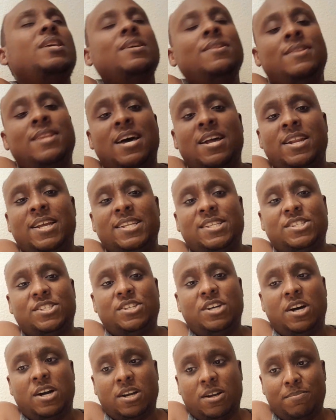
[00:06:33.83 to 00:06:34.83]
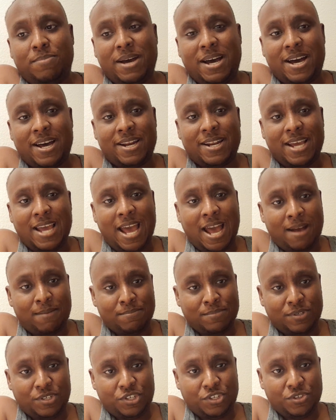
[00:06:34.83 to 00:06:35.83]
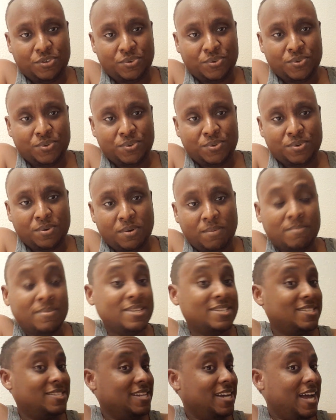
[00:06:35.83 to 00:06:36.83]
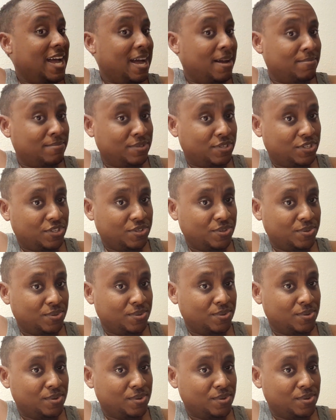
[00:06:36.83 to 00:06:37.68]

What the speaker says: Now let's talk about Abshu, Mr. Abshu.